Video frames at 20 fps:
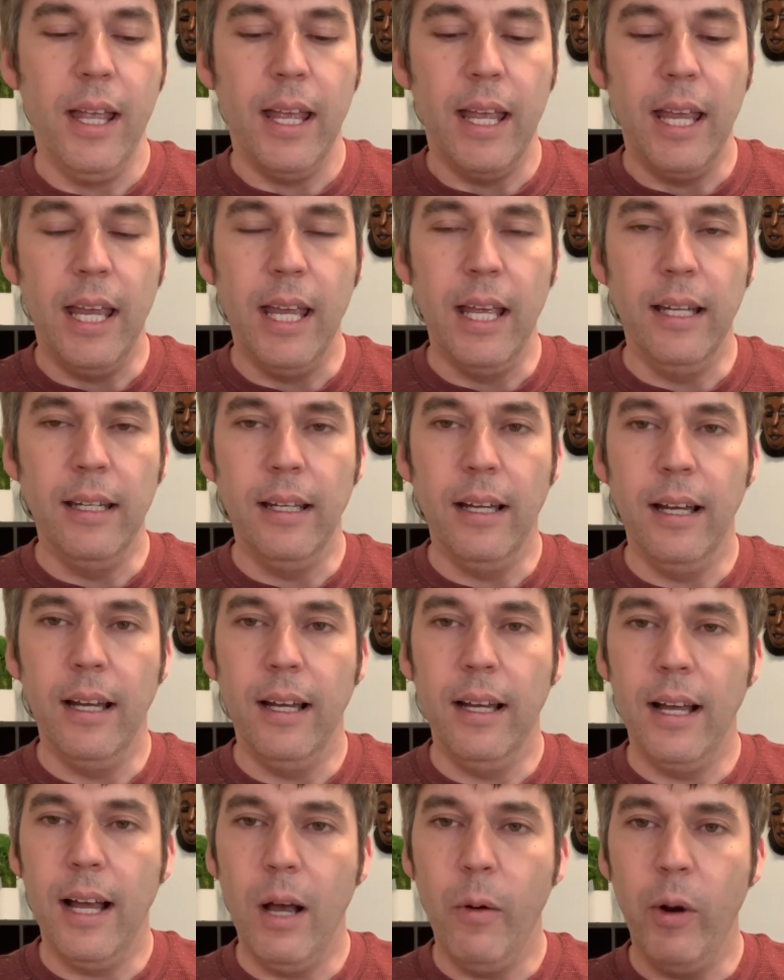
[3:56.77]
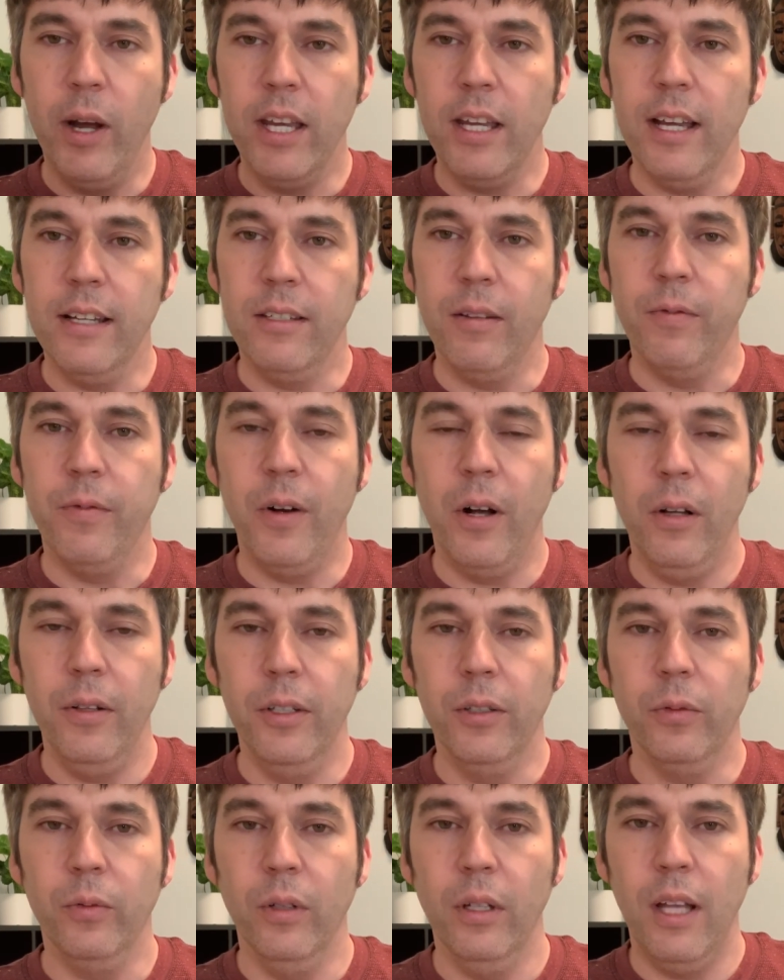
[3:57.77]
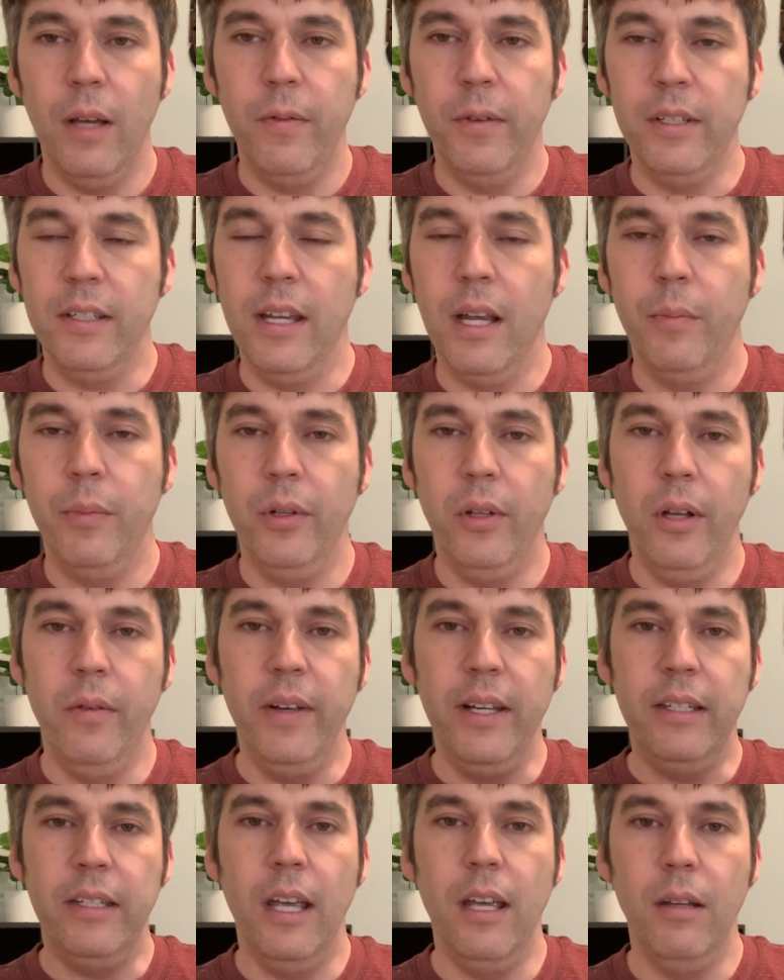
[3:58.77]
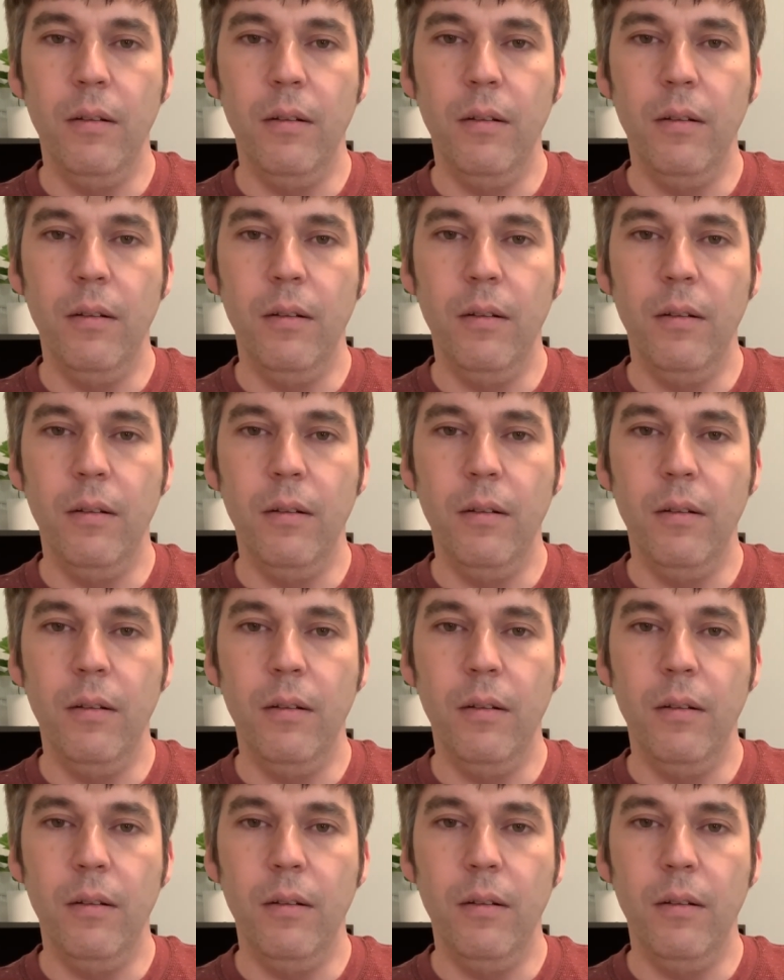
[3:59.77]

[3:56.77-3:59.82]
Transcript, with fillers: And uh, I want you guys to follow this real life example of a ten